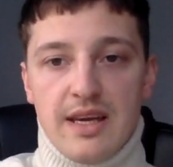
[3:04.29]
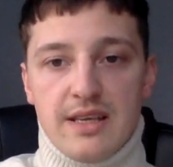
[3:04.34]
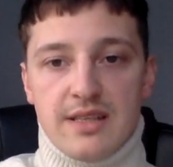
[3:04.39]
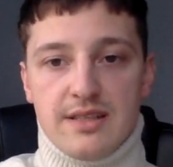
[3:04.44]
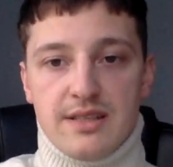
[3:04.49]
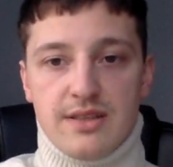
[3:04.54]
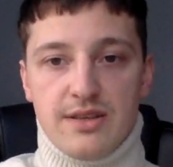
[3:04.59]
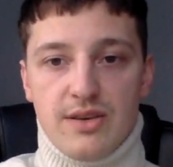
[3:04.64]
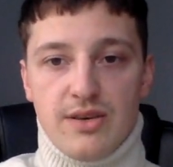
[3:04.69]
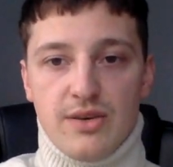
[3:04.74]

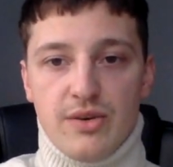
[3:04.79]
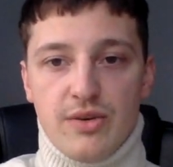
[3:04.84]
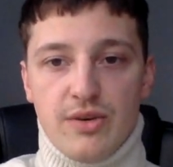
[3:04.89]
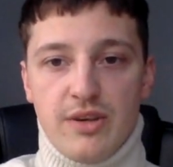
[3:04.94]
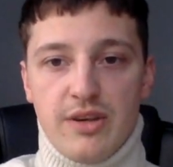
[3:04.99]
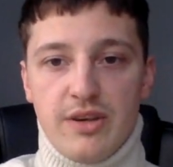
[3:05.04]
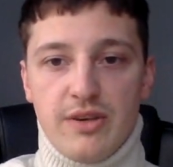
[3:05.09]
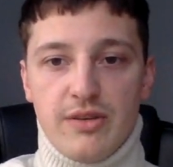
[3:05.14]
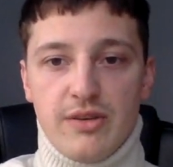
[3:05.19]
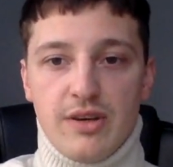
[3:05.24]
so
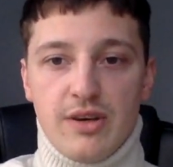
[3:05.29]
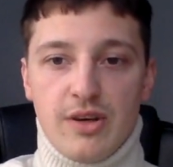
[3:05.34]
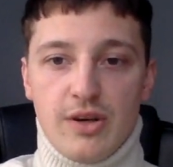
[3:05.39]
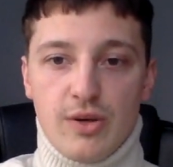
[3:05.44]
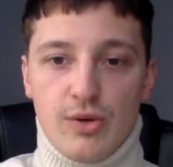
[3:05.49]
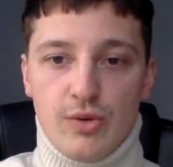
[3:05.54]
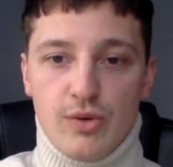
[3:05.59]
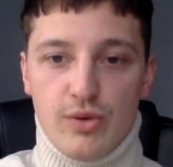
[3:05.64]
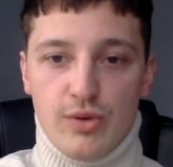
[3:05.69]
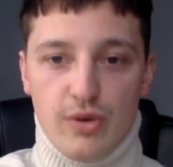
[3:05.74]
you
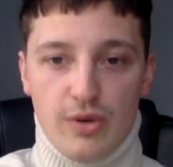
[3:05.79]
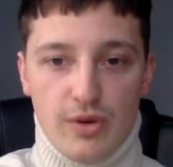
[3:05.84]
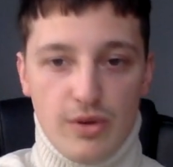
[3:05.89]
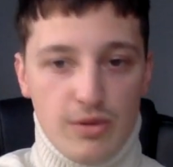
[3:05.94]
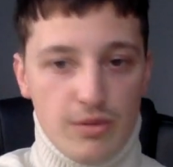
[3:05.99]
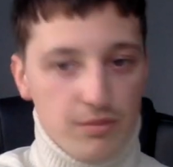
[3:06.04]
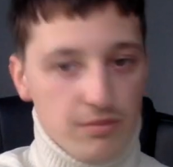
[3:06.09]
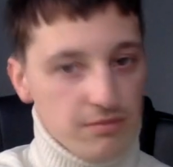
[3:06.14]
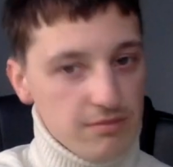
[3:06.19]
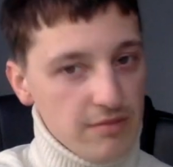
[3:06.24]
know
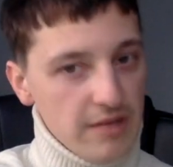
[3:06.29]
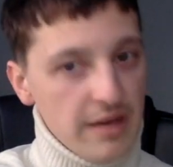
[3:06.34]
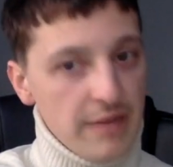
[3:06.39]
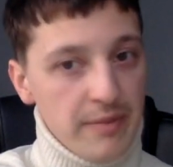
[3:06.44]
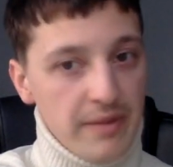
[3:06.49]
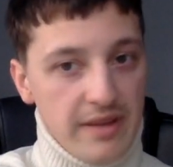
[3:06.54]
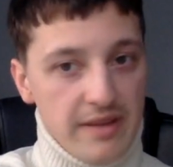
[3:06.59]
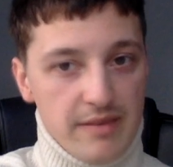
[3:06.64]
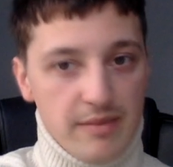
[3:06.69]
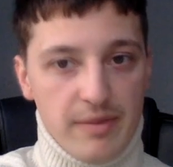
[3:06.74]
a
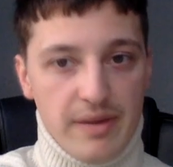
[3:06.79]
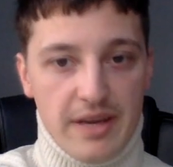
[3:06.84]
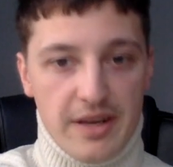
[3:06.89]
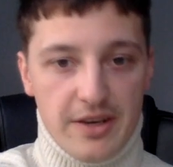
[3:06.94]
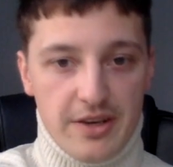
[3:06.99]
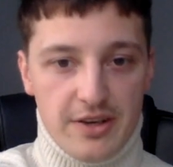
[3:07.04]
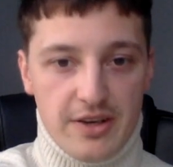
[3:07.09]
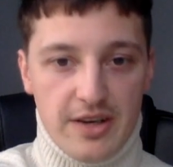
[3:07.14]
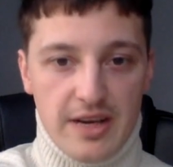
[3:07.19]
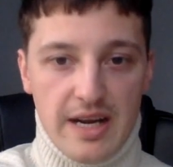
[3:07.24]
bit
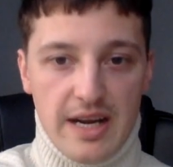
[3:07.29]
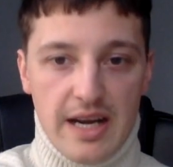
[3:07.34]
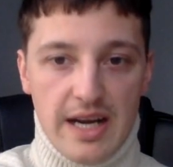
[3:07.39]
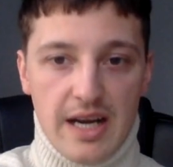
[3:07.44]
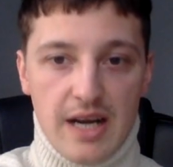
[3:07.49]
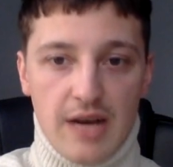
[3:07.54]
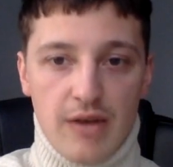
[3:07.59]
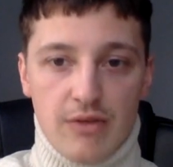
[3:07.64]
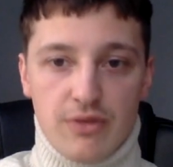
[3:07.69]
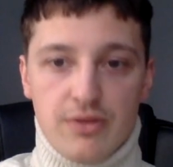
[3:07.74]
better
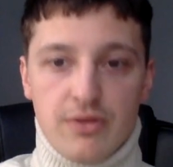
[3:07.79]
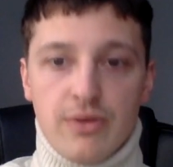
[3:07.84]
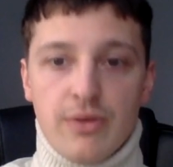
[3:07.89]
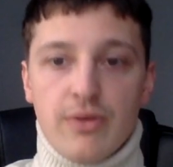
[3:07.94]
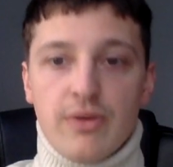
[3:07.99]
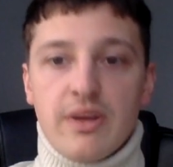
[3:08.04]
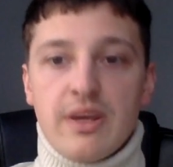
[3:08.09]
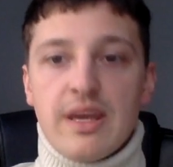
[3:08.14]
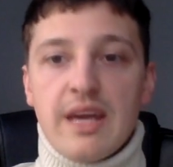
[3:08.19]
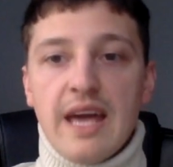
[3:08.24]
how to
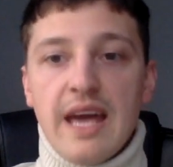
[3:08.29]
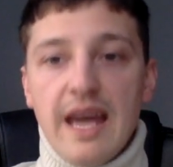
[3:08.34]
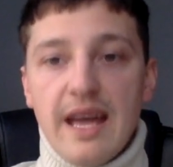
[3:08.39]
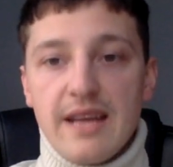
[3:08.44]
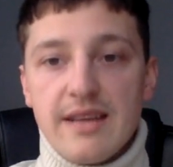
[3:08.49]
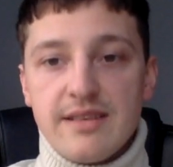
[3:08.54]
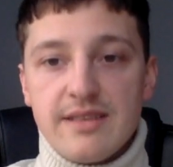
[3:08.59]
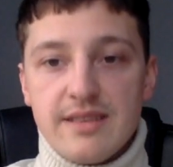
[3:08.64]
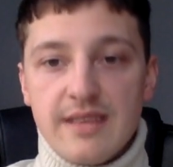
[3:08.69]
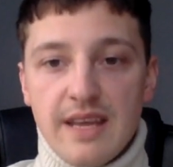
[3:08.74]

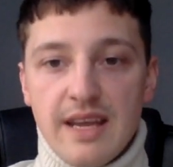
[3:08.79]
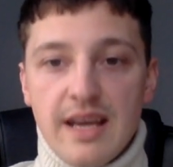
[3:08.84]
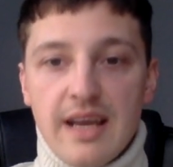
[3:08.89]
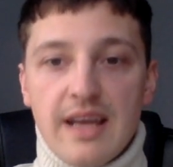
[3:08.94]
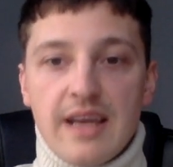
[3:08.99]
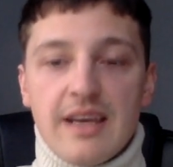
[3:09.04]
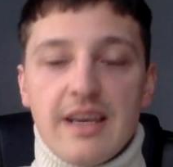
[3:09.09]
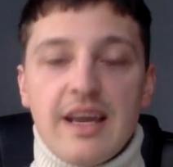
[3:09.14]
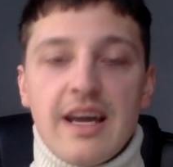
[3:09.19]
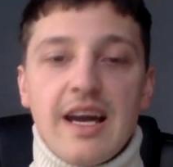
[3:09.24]
get
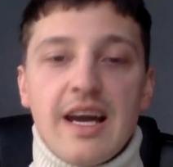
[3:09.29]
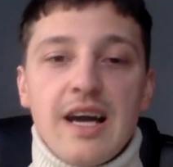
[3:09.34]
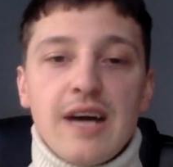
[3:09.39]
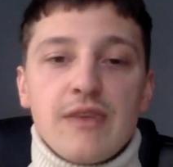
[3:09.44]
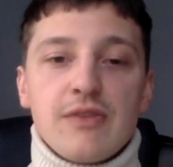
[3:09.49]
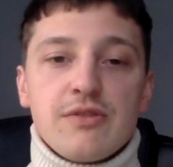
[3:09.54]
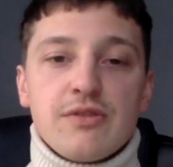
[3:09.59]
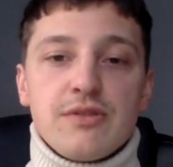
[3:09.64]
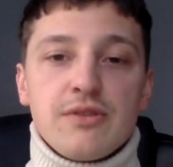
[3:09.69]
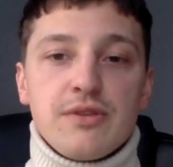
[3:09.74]
and
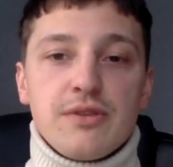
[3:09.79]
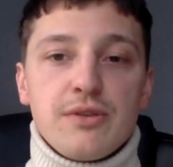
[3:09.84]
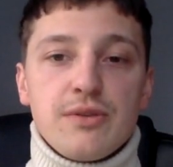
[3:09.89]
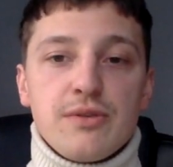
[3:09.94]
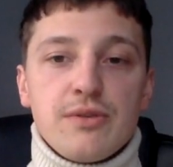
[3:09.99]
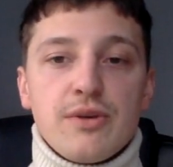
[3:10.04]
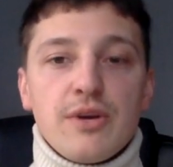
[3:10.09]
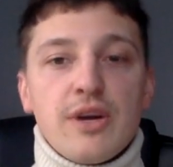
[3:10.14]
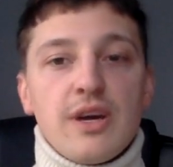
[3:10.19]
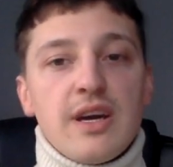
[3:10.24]
how
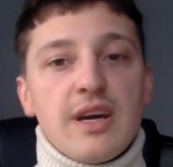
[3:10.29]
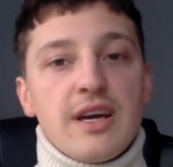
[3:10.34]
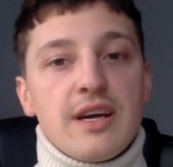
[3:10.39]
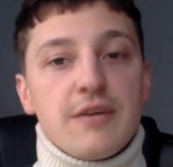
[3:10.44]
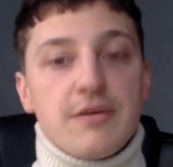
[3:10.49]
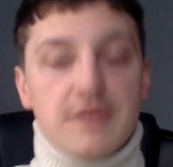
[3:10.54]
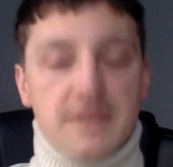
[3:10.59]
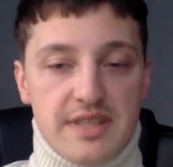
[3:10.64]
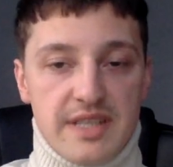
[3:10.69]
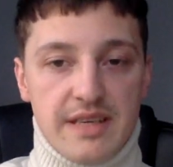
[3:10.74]
to
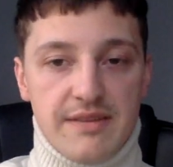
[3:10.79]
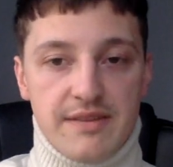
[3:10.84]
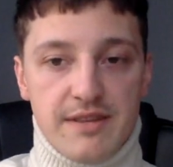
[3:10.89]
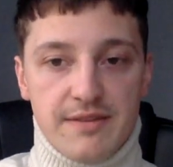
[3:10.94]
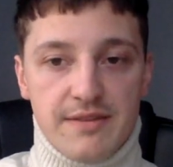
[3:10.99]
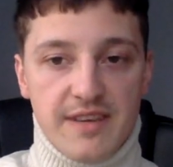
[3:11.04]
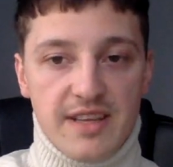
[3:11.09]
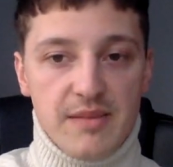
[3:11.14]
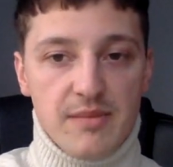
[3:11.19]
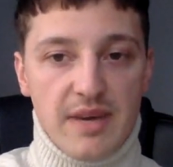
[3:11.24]
receive the
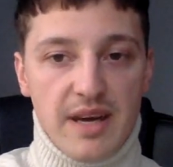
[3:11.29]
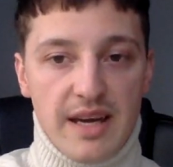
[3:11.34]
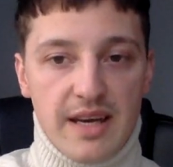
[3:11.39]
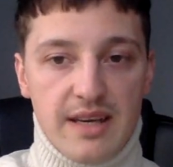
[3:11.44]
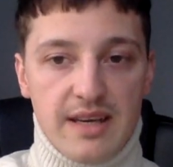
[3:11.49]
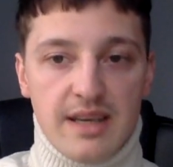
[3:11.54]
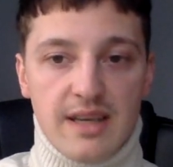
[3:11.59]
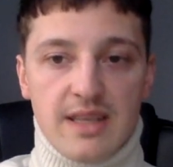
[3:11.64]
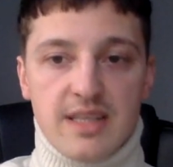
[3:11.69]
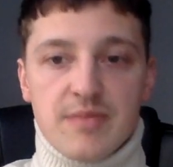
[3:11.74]

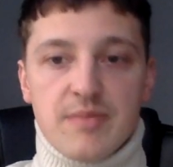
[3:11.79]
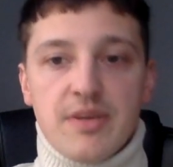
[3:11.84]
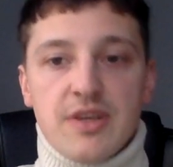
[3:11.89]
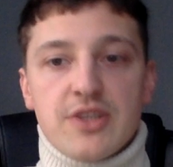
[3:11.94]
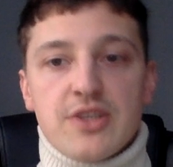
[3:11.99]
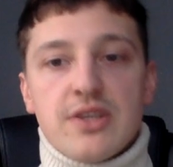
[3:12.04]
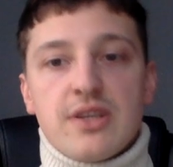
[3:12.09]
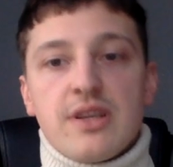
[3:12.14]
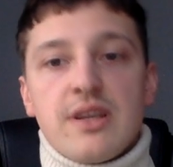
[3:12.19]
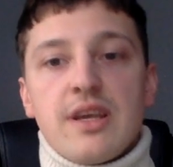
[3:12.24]
feedback,
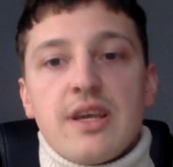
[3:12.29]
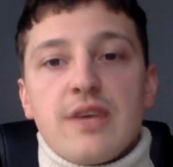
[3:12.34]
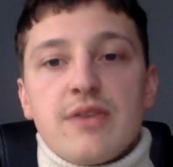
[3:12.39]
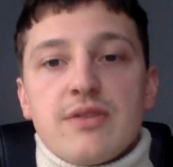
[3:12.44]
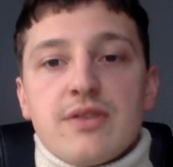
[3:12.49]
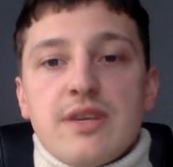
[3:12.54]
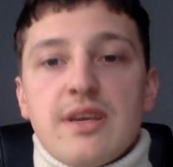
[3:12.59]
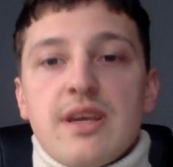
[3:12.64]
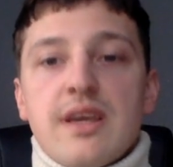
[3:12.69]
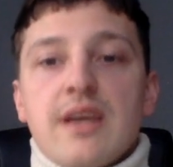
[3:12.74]
especially
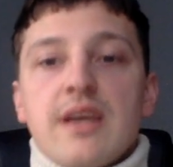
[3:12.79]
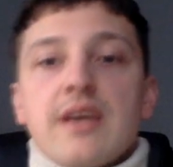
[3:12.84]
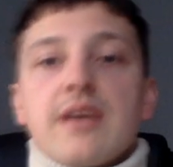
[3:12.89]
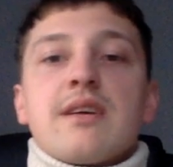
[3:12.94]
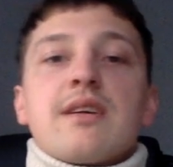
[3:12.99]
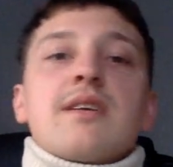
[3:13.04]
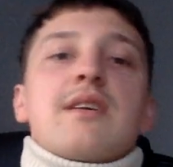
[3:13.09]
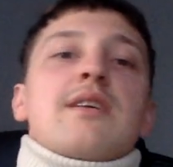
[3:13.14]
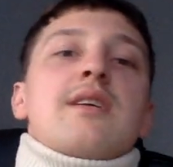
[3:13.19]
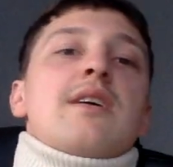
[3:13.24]
using
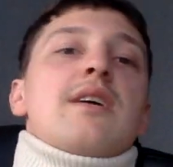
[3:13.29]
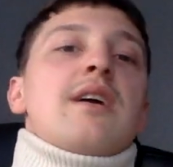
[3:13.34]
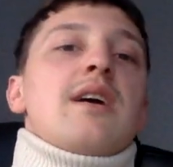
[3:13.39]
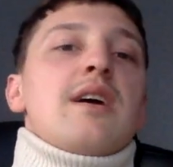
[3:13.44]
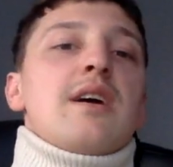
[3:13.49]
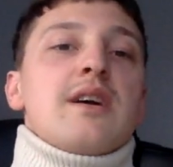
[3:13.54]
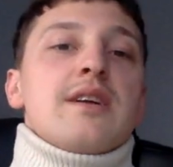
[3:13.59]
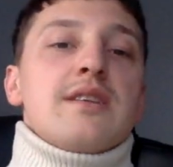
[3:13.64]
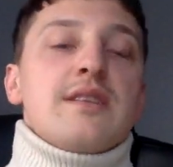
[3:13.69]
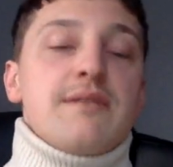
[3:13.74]

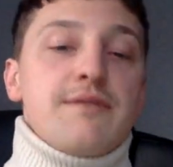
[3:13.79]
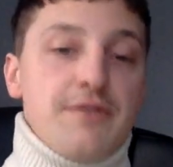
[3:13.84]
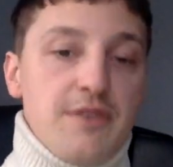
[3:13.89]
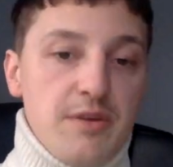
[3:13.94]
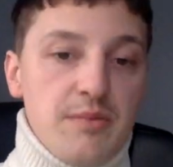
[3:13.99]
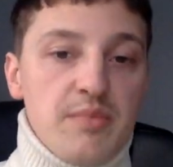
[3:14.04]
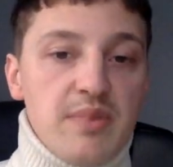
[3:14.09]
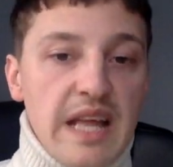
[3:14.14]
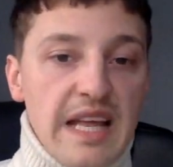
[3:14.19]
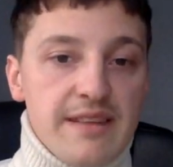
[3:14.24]

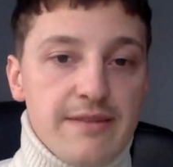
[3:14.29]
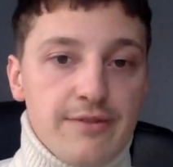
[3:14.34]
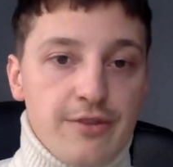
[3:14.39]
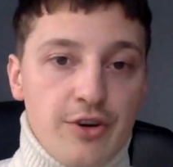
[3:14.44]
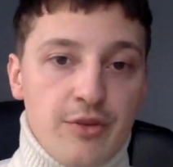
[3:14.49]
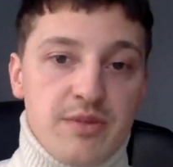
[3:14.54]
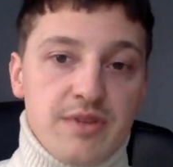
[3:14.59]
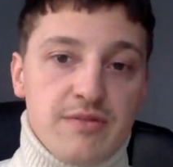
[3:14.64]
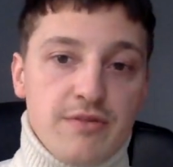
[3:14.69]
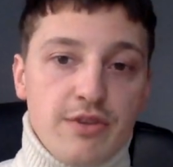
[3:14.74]
different
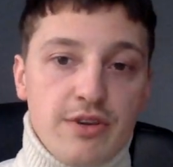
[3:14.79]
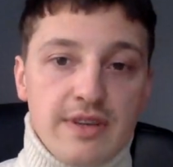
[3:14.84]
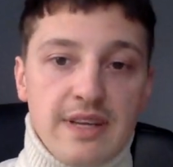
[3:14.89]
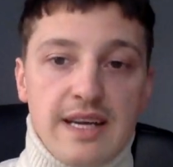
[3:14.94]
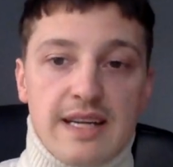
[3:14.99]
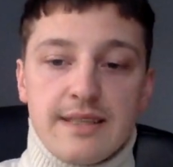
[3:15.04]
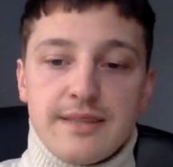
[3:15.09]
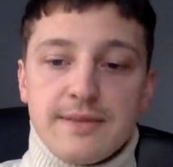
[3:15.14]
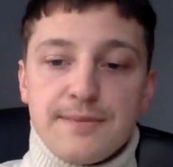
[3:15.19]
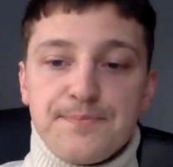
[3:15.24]
platforms for
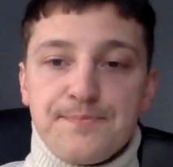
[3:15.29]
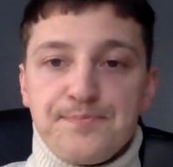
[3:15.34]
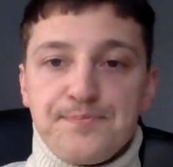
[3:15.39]
that.